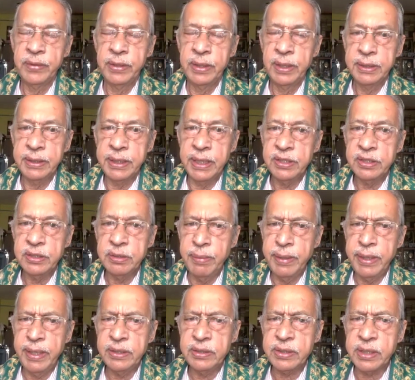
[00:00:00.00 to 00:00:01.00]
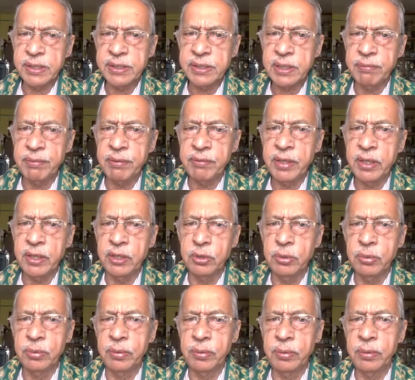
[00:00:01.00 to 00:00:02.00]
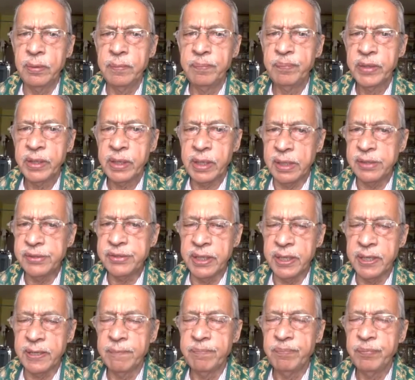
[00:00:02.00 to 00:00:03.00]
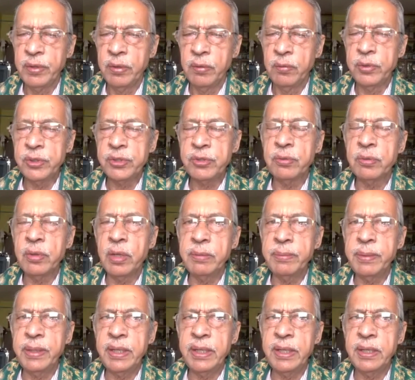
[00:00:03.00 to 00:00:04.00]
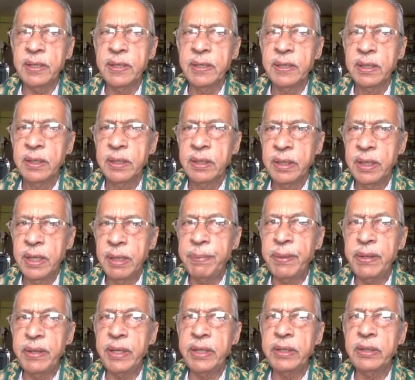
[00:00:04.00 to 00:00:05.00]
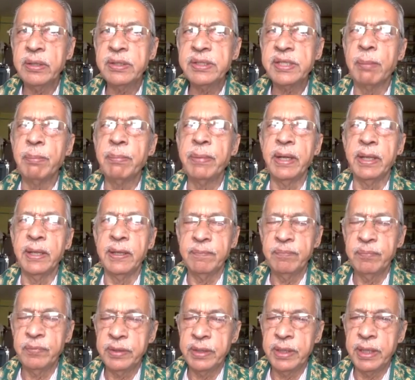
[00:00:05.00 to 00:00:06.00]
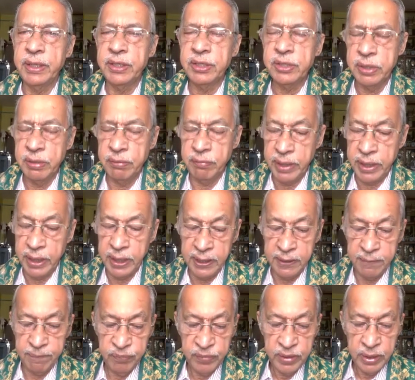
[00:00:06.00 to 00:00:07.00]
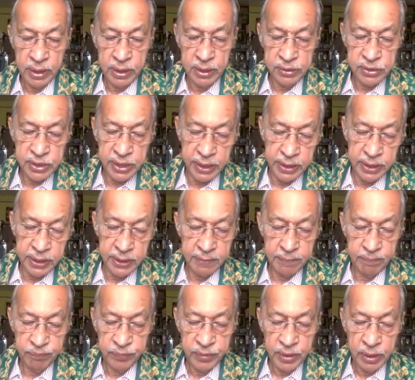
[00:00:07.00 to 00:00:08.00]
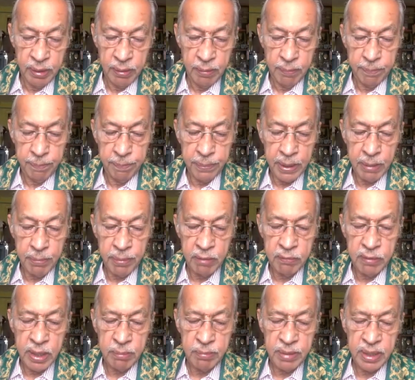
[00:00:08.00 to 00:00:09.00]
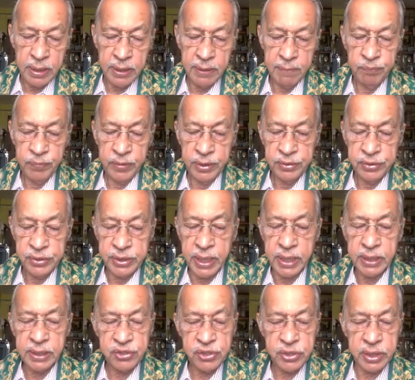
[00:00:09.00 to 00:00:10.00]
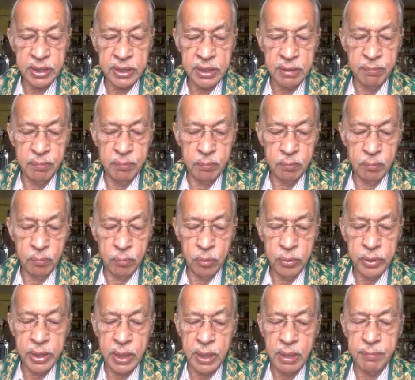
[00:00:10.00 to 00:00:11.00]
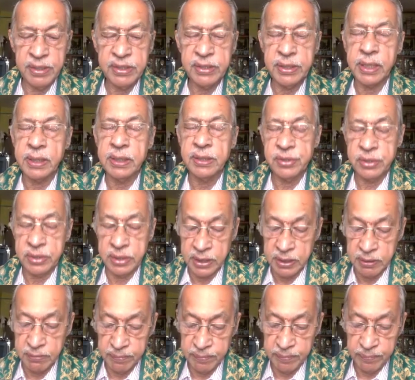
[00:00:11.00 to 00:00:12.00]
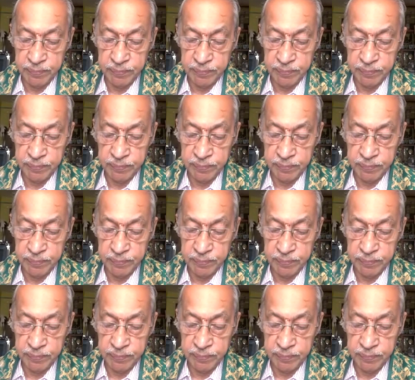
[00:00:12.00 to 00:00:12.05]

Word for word: That is the mm-hmm. main thrust of our Hindu culture. We should not be dependent on somebody. That is the why he said, Prabhavama Sharadashatam, Bhuyama Sharadashatam.